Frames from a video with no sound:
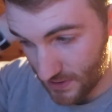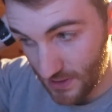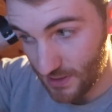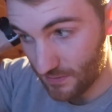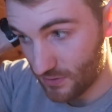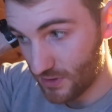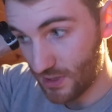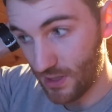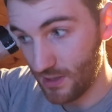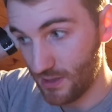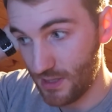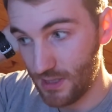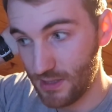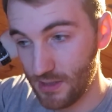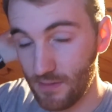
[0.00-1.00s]
Since I've
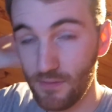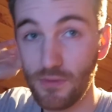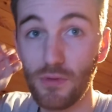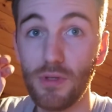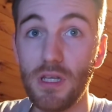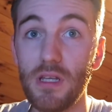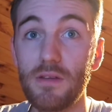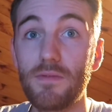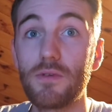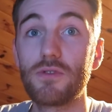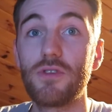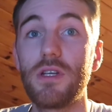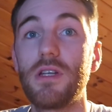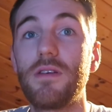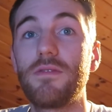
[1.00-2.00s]
started this, the only interval
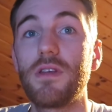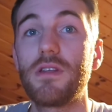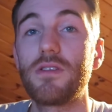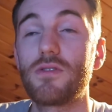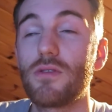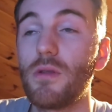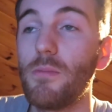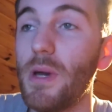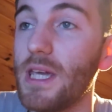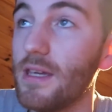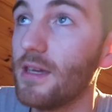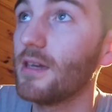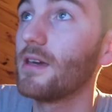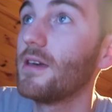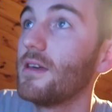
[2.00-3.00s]
training I've done is on the
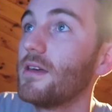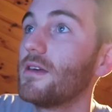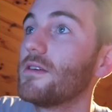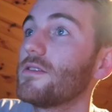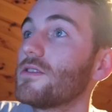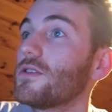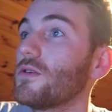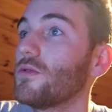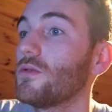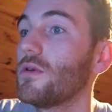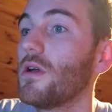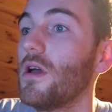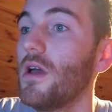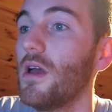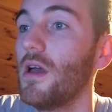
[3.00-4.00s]
bike. So,
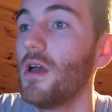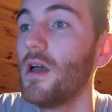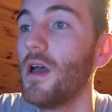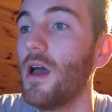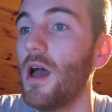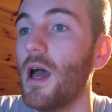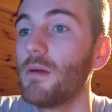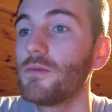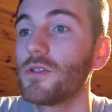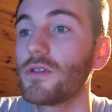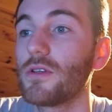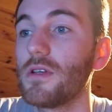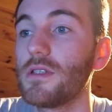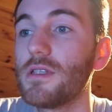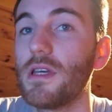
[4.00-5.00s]
I'm
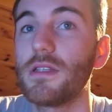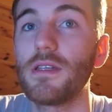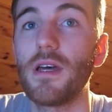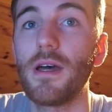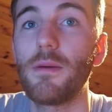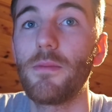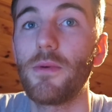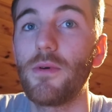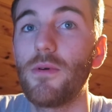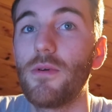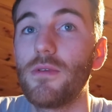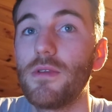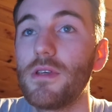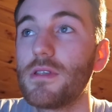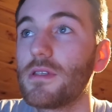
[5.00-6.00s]
just going to set it up
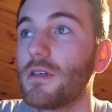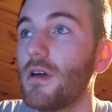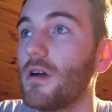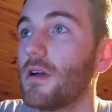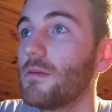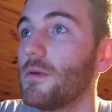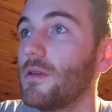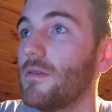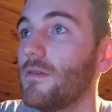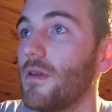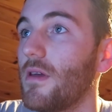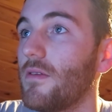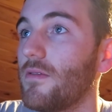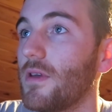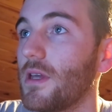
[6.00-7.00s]
on this Garmin
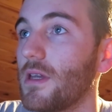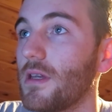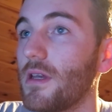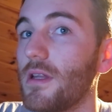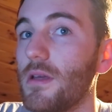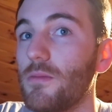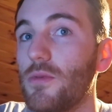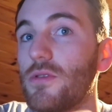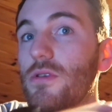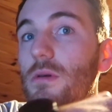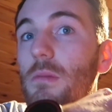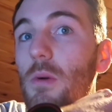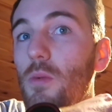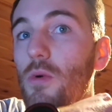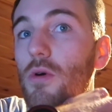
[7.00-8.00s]
thing and then put it
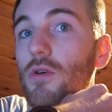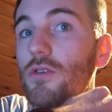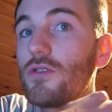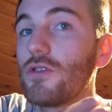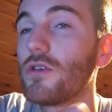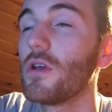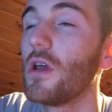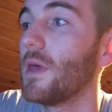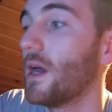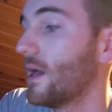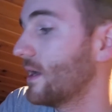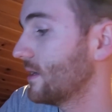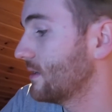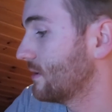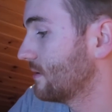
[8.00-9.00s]
on my watch.
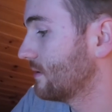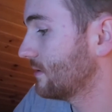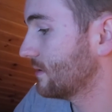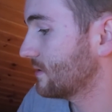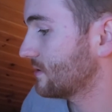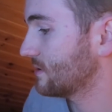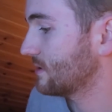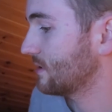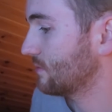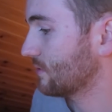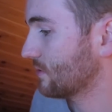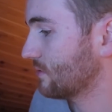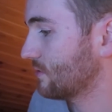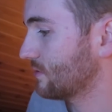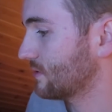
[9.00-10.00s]
Let's just see how
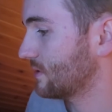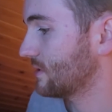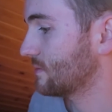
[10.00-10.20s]
it goes.